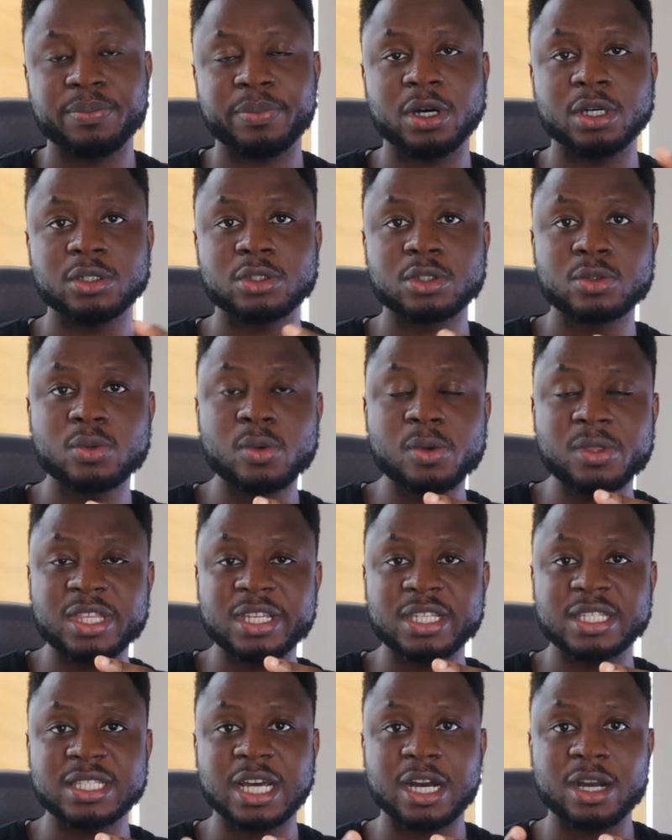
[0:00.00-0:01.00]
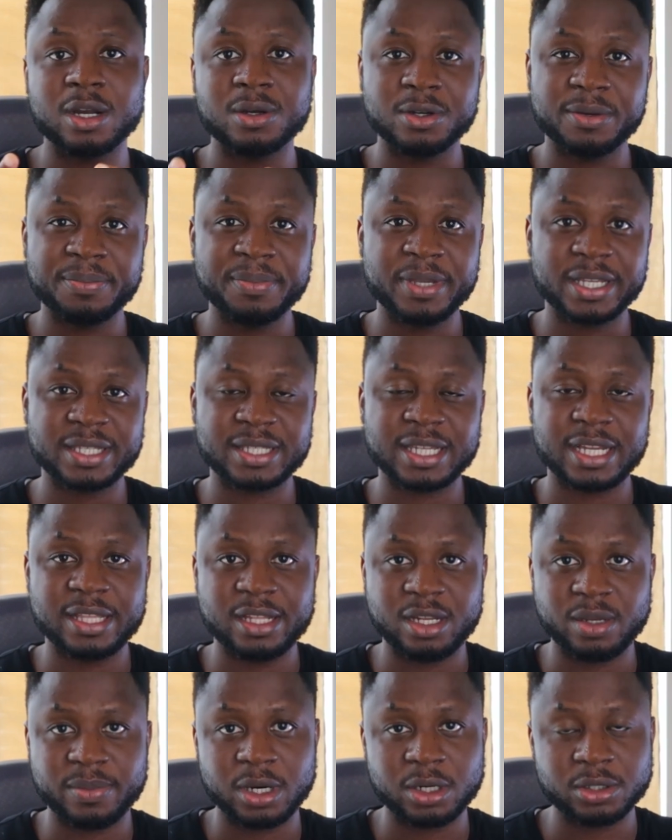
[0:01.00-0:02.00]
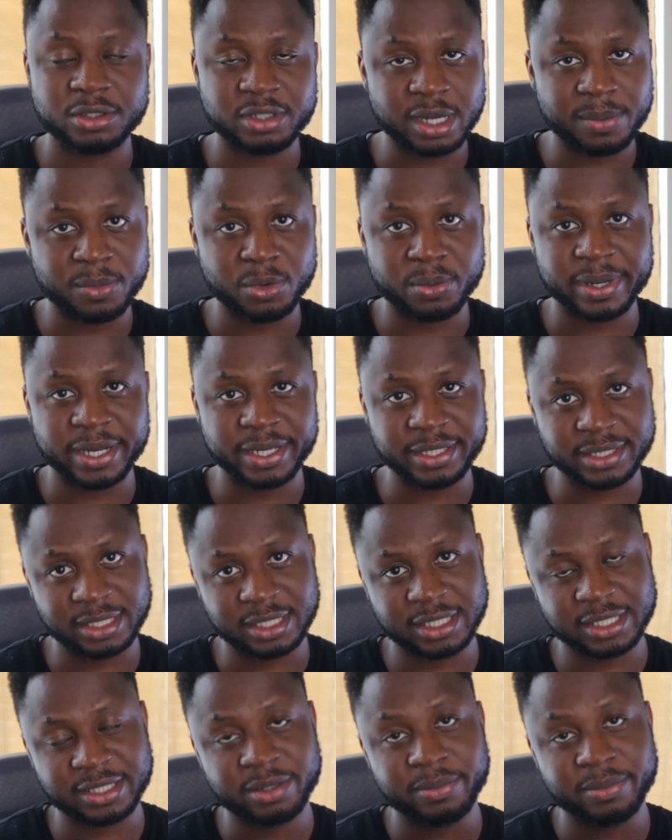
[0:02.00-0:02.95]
But two things that got me excited about Ultra Mobile is this.